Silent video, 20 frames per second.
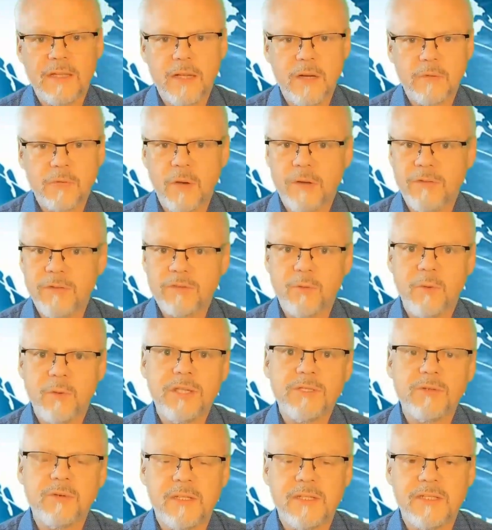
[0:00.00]
Growth for
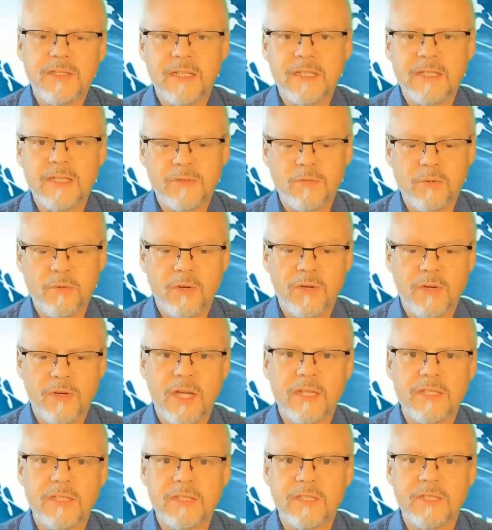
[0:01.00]
2026 is
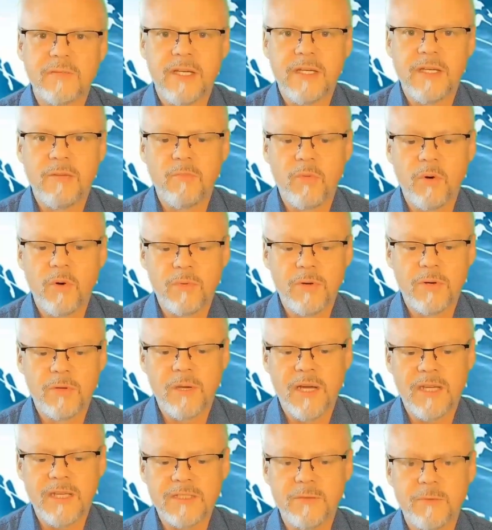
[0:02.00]
forecasted to be even more
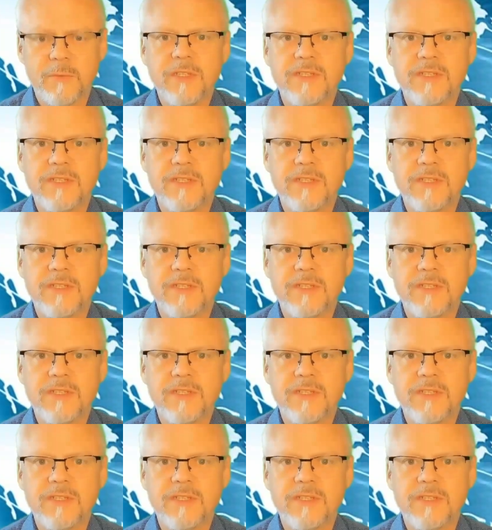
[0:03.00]
robust,